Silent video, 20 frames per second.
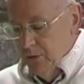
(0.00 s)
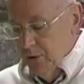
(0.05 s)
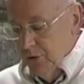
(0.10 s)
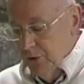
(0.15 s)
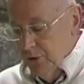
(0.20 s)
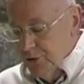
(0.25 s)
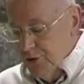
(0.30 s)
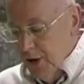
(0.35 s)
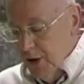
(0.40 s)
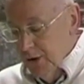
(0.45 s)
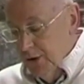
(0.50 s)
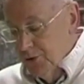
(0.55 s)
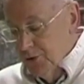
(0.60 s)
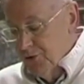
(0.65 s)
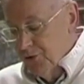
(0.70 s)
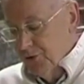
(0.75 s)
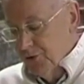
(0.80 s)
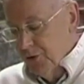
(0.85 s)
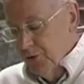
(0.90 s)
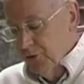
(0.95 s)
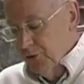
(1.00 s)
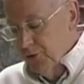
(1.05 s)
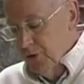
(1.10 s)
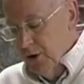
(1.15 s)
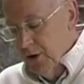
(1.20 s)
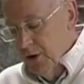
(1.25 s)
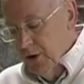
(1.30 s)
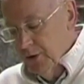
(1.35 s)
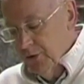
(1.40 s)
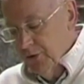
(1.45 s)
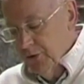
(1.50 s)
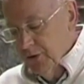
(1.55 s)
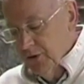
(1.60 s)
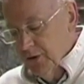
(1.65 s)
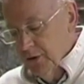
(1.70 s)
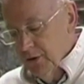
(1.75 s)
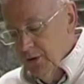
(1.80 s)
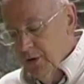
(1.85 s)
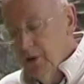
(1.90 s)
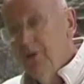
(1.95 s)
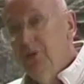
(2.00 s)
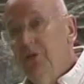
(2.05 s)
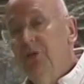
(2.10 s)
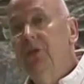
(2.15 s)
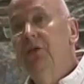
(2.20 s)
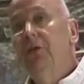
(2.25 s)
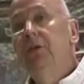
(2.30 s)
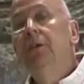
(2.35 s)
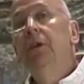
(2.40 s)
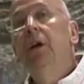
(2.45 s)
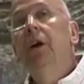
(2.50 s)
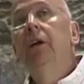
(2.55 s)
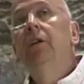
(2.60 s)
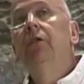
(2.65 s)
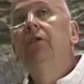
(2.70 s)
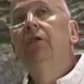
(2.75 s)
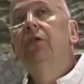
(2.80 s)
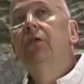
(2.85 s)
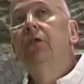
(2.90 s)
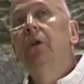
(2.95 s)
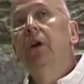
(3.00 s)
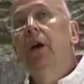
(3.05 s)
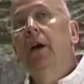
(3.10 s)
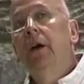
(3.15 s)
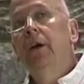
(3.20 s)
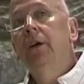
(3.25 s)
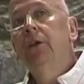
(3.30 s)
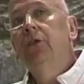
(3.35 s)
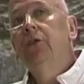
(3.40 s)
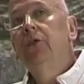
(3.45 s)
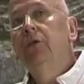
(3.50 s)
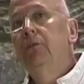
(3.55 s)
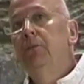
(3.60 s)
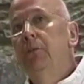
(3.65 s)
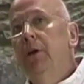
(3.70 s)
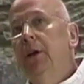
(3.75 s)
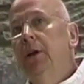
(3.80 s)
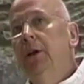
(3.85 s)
Because it challenges us to ask if life has